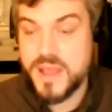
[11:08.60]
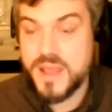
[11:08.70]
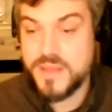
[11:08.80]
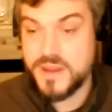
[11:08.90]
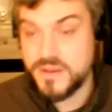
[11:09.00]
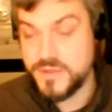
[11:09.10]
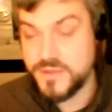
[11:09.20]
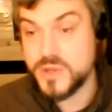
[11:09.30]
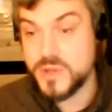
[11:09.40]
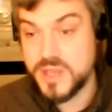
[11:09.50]
And then in
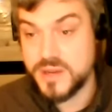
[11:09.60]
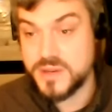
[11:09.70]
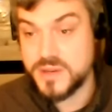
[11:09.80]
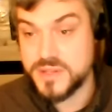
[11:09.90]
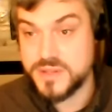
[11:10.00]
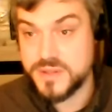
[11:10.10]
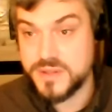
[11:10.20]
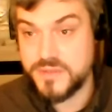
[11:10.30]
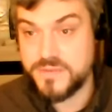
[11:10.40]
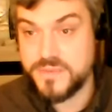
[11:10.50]
future years,
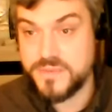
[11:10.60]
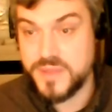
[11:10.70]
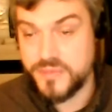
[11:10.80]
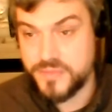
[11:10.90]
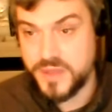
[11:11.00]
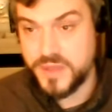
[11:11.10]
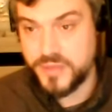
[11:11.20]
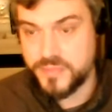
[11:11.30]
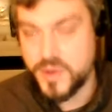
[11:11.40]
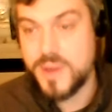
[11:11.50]
if the
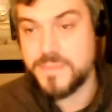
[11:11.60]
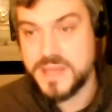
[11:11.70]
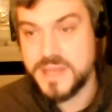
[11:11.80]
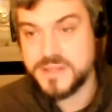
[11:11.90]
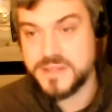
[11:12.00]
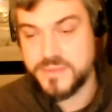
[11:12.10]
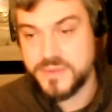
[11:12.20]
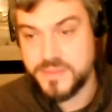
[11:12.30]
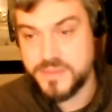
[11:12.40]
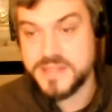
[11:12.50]
co-op pays
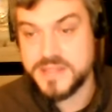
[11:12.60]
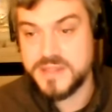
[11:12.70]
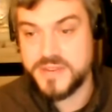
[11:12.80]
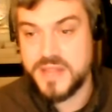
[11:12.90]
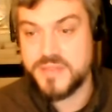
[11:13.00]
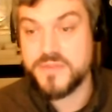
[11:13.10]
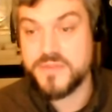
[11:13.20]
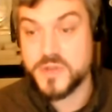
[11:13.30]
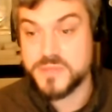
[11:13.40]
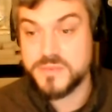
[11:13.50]
a dividend, the
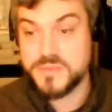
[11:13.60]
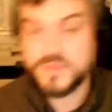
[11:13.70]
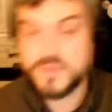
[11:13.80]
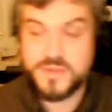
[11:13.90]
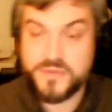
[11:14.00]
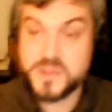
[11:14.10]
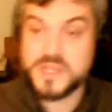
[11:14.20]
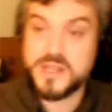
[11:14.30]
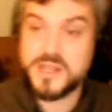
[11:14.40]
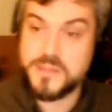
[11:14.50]
first
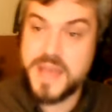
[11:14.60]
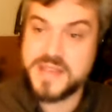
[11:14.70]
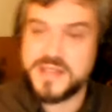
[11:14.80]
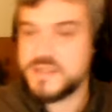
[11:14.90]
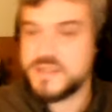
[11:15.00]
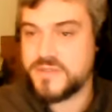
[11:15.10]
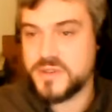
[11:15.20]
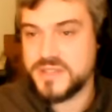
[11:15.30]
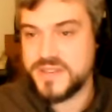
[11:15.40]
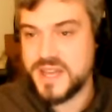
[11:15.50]
thing it will pay is that
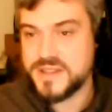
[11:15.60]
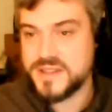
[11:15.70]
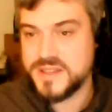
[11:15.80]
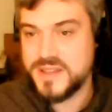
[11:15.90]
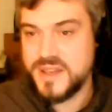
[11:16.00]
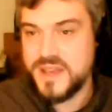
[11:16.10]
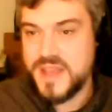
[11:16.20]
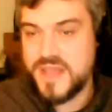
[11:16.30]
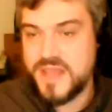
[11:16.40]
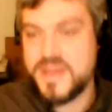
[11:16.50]
deferred dividend,
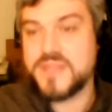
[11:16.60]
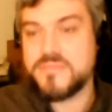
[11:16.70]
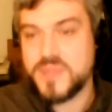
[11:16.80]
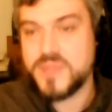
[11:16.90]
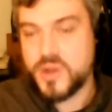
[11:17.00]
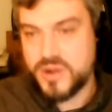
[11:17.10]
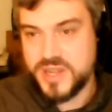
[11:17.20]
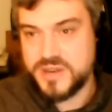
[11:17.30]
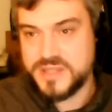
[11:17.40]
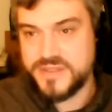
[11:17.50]
and then the current
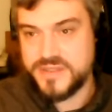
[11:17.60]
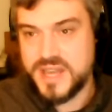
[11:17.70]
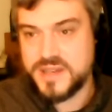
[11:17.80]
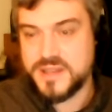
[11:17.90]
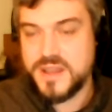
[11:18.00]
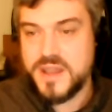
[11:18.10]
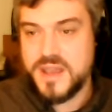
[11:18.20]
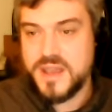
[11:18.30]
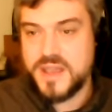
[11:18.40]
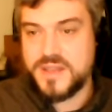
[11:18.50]
year dividend,
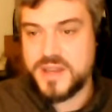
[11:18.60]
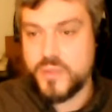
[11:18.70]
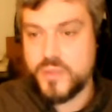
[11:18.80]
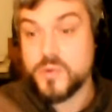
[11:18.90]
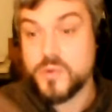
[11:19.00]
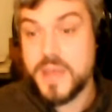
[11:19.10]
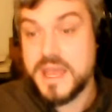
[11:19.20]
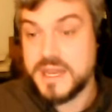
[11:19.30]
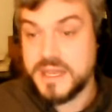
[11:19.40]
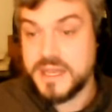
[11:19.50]
and then it won't
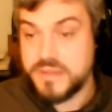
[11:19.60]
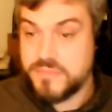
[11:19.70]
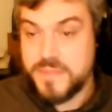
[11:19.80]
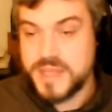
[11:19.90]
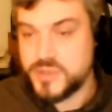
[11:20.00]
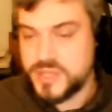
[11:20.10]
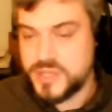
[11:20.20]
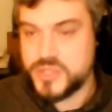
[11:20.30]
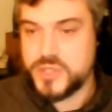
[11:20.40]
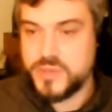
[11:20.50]
pay any
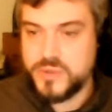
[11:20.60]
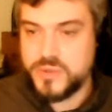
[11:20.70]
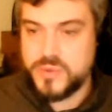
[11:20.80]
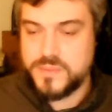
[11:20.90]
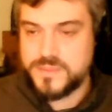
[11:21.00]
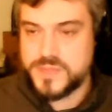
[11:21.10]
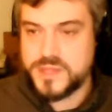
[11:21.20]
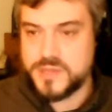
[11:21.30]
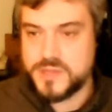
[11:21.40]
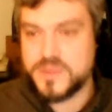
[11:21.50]
patronage to
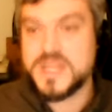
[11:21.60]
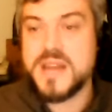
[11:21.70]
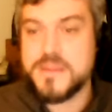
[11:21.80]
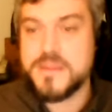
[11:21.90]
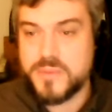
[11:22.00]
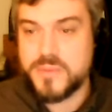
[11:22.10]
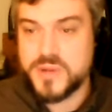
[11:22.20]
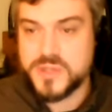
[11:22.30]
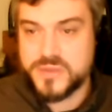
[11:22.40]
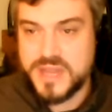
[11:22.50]
the sort of tenant
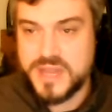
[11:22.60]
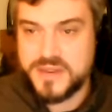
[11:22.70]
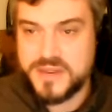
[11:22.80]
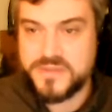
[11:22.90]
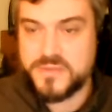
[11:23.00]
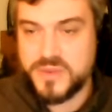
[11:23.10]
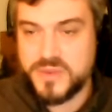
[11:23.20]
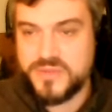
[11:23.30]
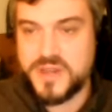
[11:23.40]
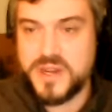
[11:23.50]
members that kind of
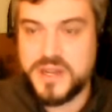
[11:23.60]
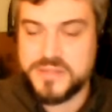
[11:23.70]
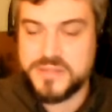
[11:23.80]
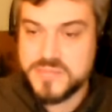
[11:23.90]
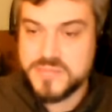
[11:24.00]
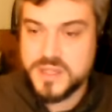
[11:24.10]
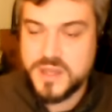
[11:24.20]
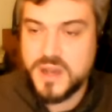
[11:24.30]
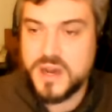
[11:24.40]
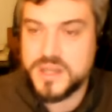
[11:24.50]
refund
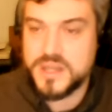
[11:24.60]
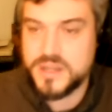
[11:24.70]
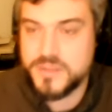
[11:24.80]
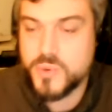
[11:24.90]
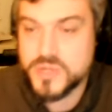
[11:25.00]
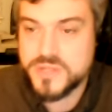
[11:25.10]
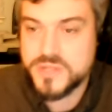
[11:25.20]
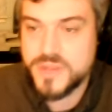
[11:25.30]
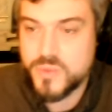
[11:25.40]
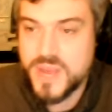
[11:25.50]
on a portion
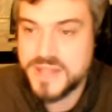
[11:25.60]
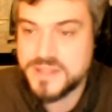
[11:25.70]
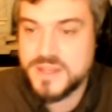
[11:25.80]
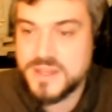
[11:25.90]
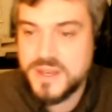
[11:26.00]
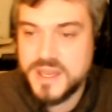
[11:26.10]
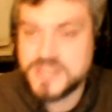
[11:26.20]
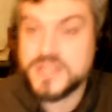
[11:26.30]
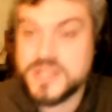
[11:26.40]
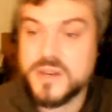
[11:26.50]
of their rent
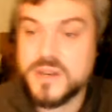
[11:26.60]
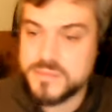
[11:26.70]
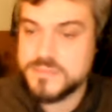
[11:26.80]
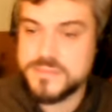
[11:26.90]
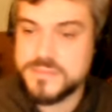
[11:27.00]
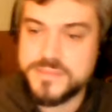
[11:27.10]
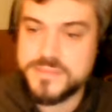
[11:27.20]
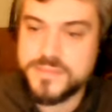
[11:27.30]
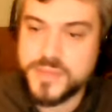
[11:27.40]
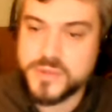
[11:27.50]
until
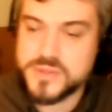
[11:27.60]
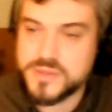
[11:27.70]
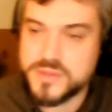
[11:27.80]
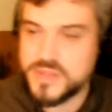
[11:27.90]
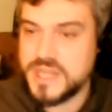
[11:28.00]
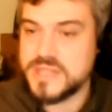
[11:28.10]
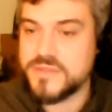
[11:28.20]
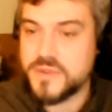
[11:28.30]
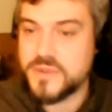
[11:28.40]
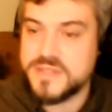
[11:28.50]
any
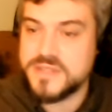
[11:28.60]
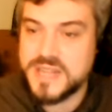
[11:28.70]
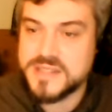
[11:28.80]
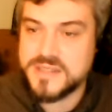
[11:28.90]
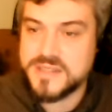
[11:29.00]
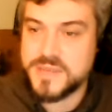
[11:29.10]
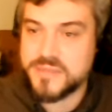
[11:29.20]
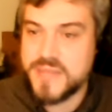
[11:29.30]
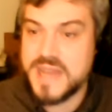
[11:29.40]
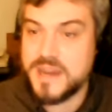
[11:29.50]
deferred dividends have
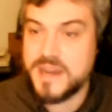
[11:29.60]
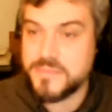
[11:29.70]
been paid up.